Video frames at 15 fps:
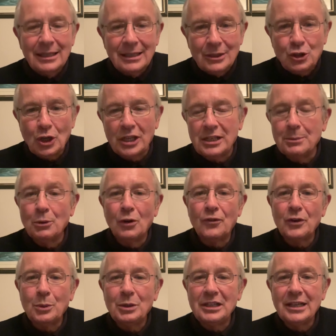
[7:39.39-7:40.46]
Johnny
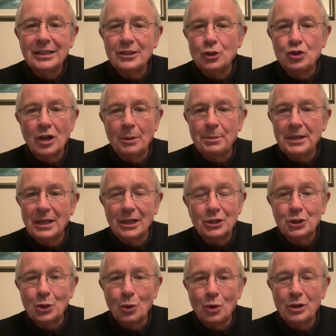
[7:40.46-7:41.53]
Murphy will get the job because
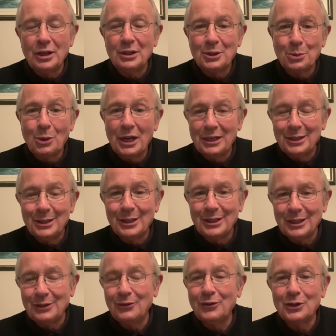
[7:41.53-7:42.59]
no one else wanted it.
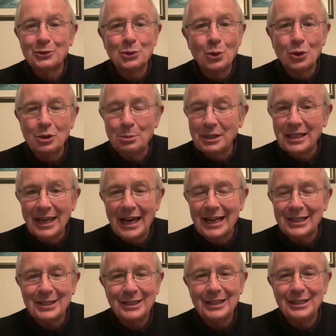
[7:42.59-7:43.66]
And for Ronan
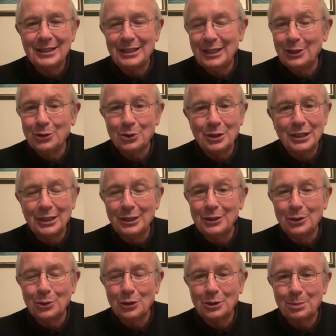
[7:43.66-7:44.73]
McCarthy and Cian O'Neill and
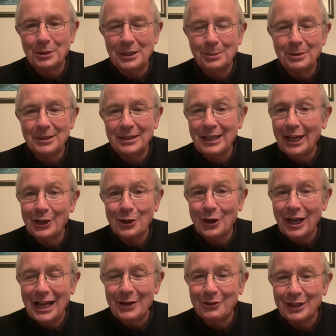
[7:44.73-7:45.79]
those people, Gary
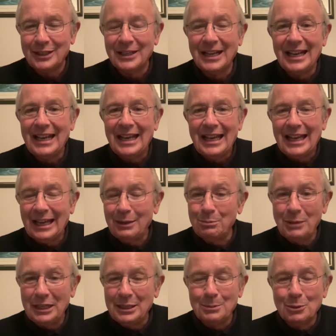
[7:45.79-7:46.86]
O'Halloran and
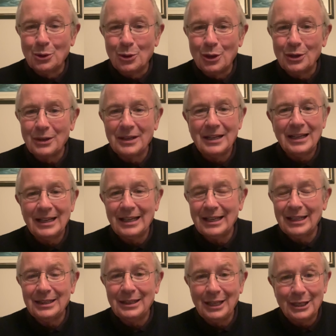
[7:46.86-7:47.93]
many more,
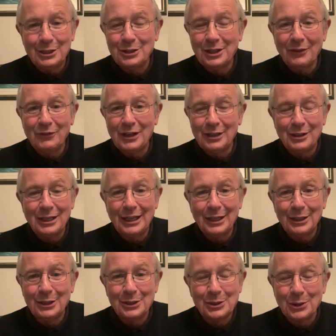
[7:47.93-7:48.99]
they deserve their day
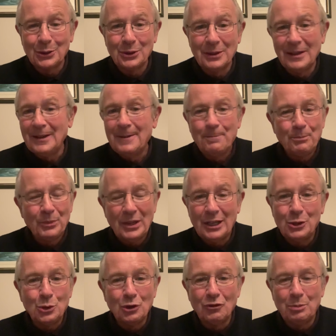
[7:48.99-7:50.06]
in the sun.
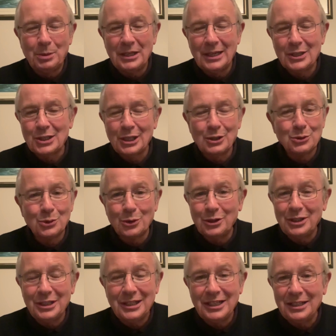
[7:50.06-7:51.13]
And you have players like Rory
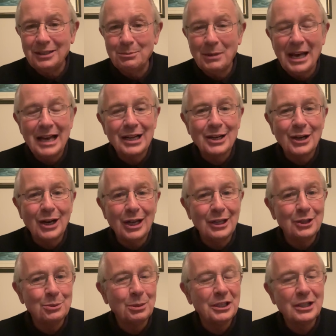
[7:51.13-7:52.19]
Dean, Mark
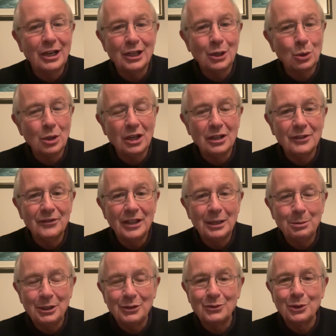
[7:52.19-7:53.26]
Collins. My God, how long have they
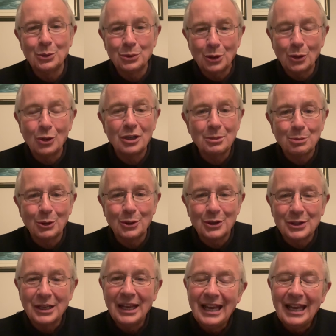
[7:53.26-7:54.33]
been around, the Hurley brothers?
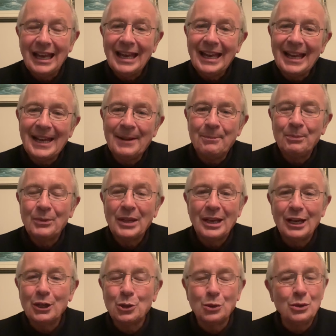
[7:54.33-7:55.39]

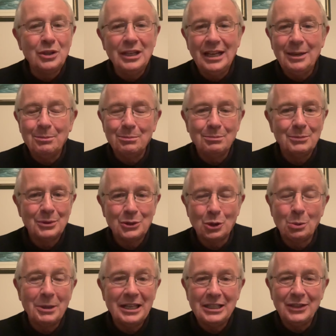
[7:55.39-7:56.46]
I could name so
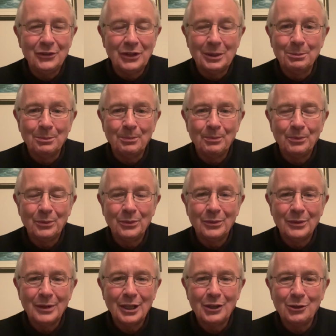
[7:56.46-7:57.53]
many of them
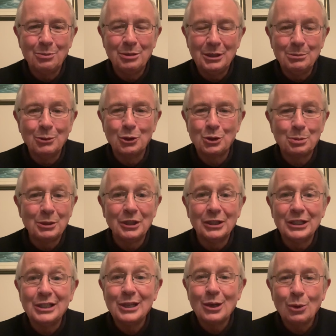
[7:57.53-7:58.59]
that have been much
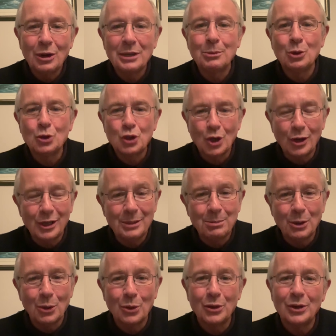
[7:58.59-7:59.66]
maligned. What about Shawnee
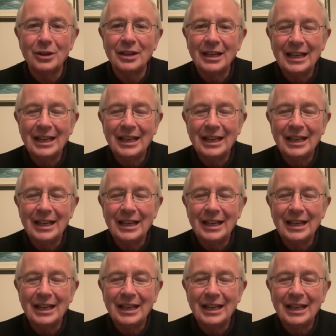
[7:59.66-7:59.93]
Porter?